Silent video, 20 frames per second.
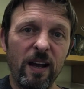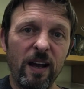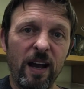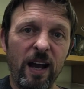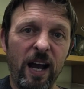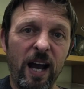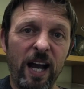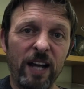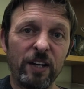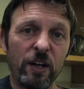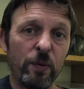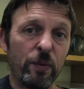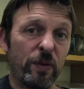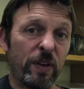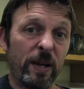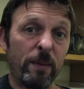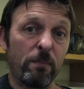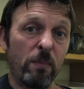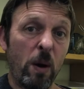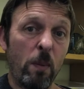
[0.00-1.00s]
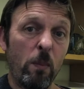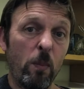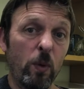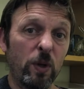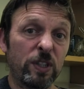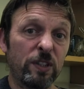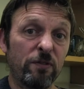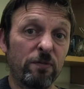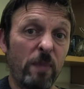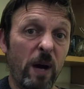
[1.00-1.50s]
I don't think Mum
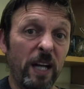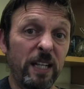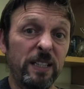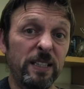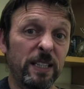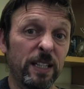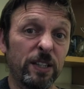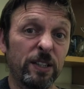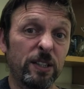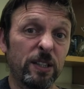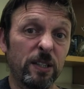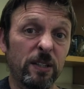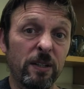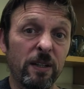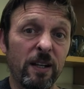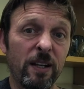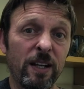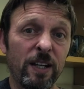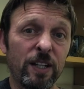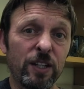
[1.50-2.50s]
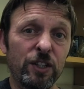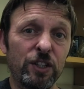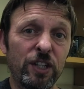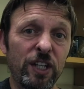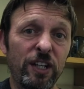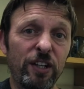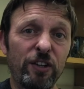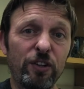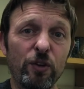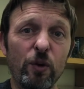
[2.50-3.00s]
would have minded.
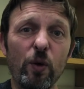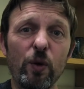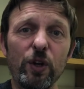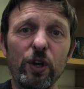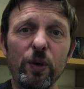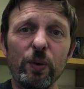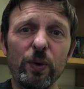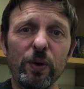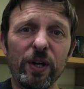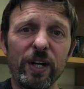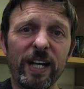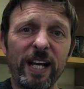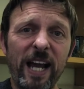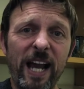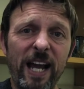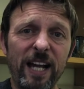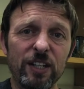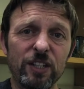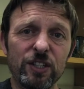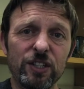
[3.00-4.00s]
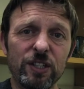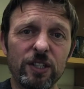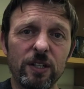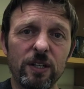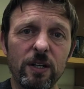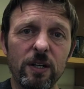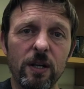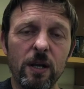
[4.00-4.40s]
She thought you were a catch."